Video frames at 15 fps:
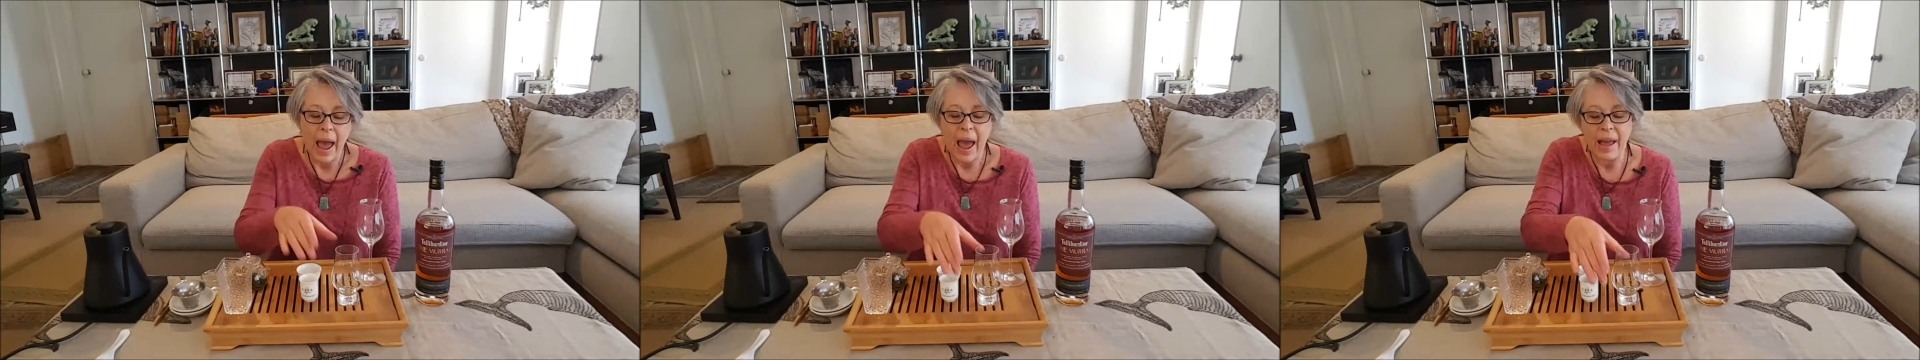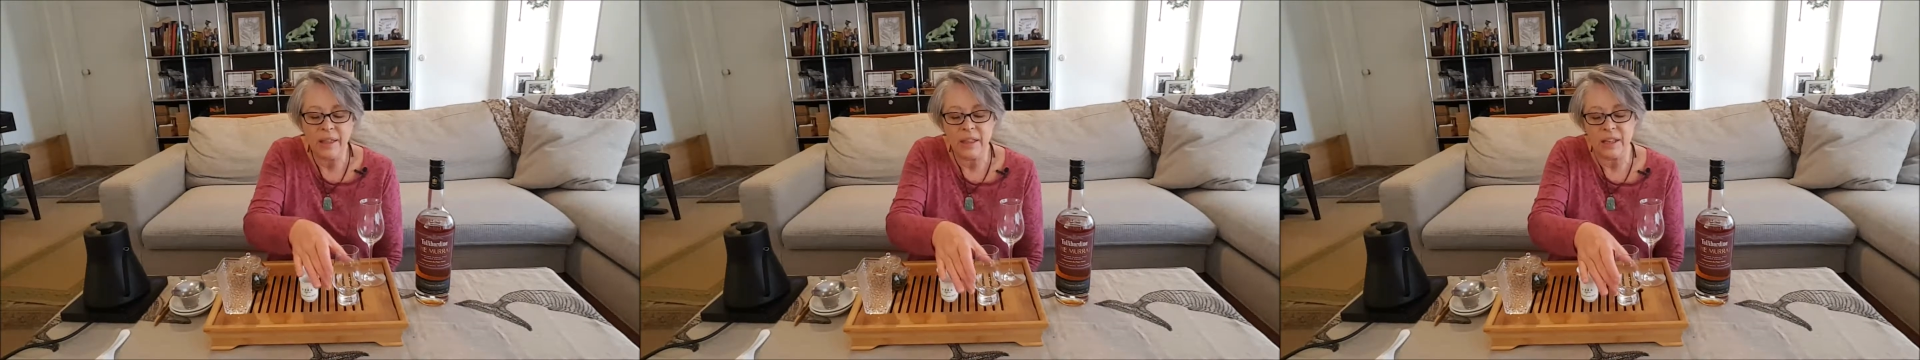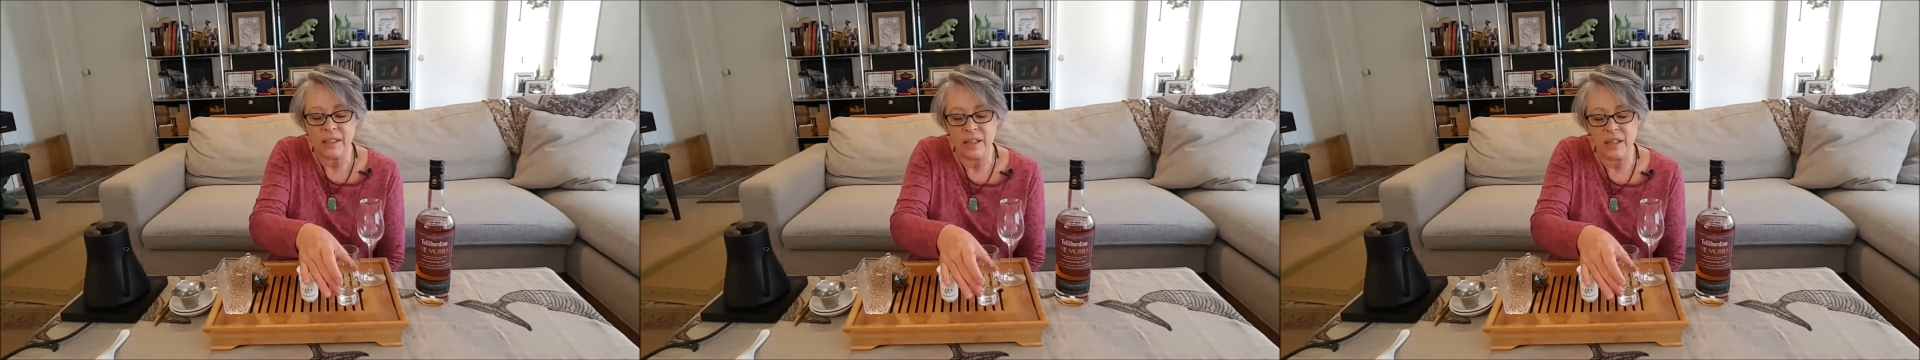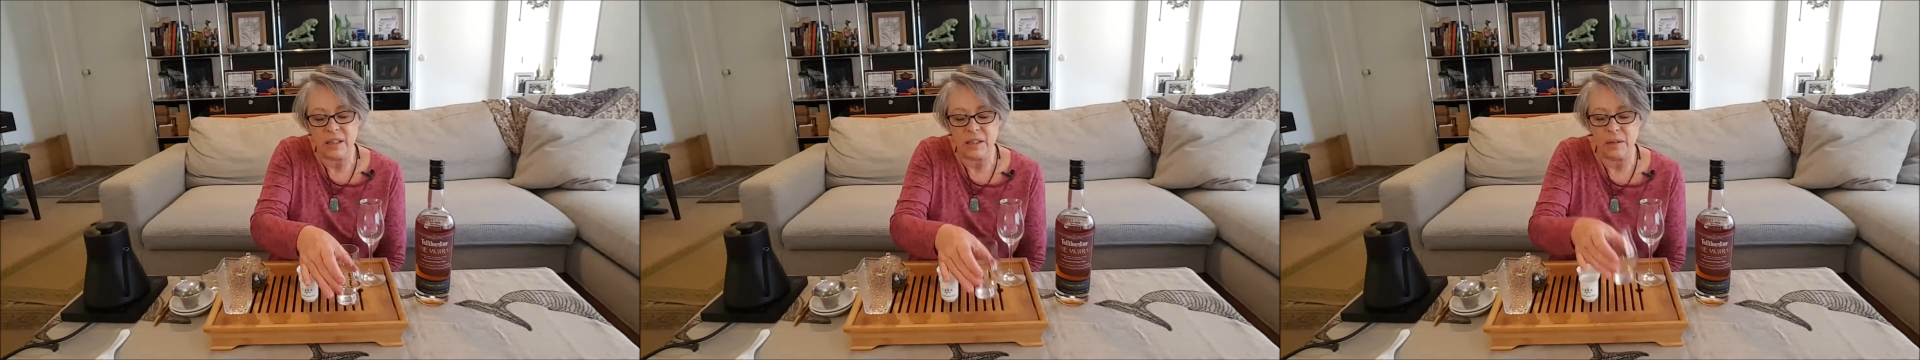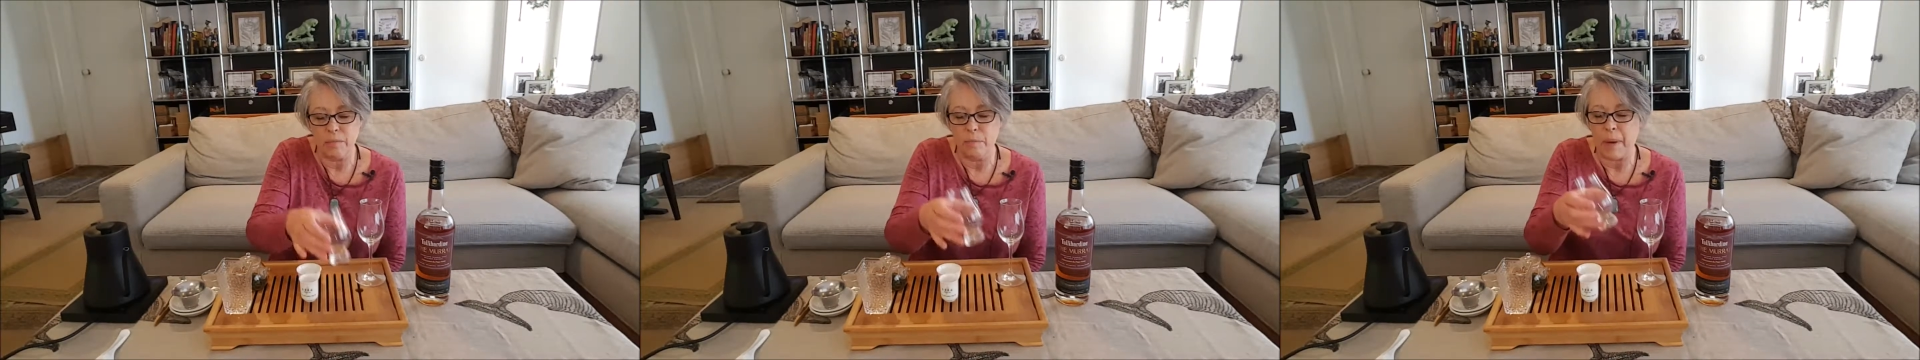And this
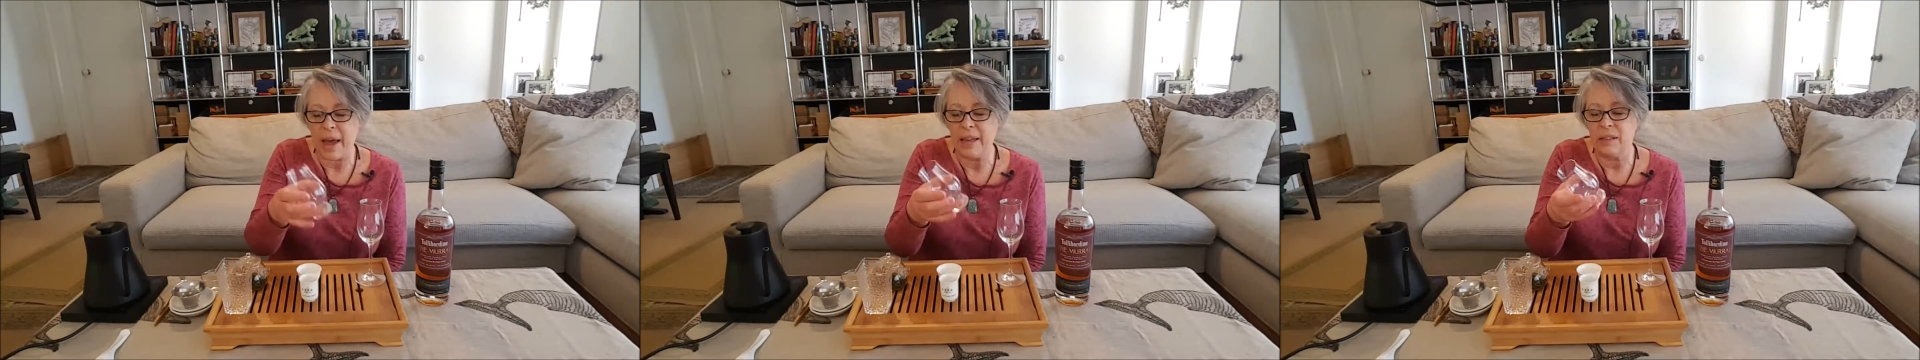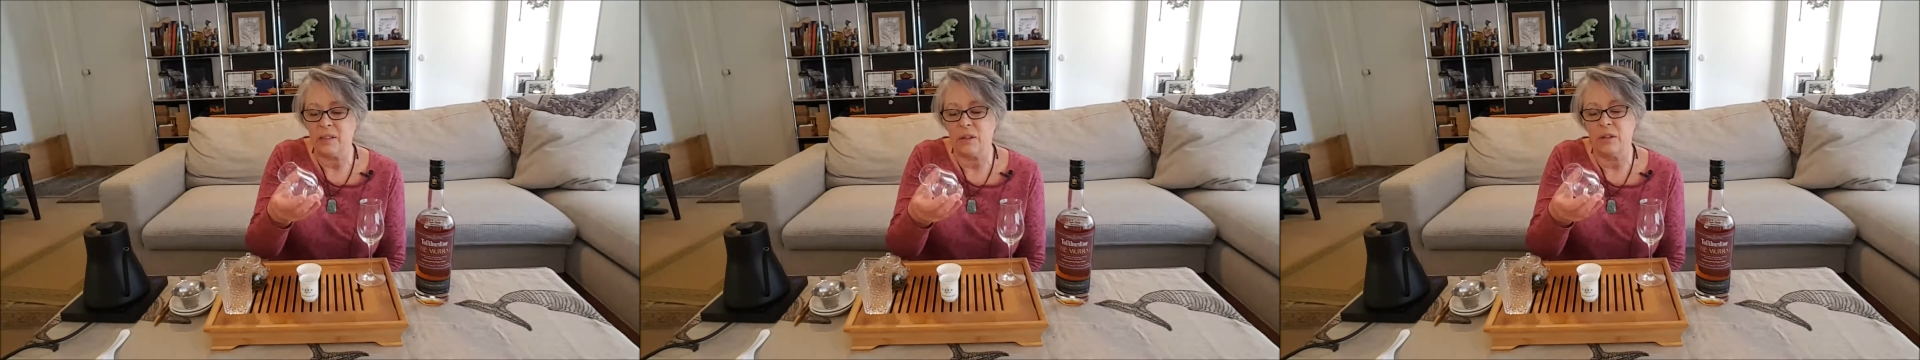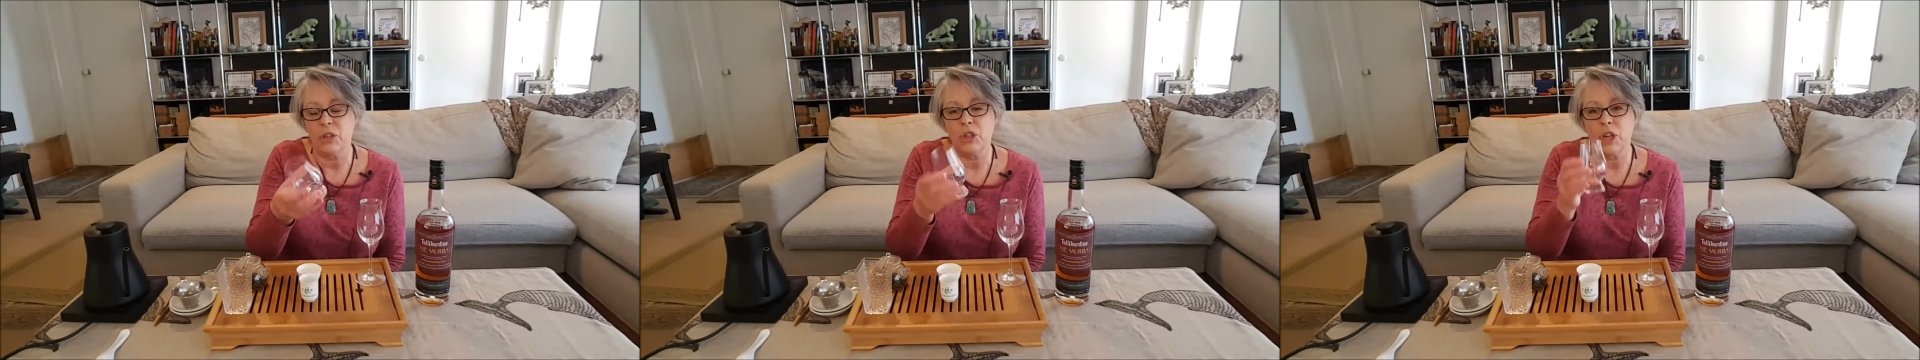is based on the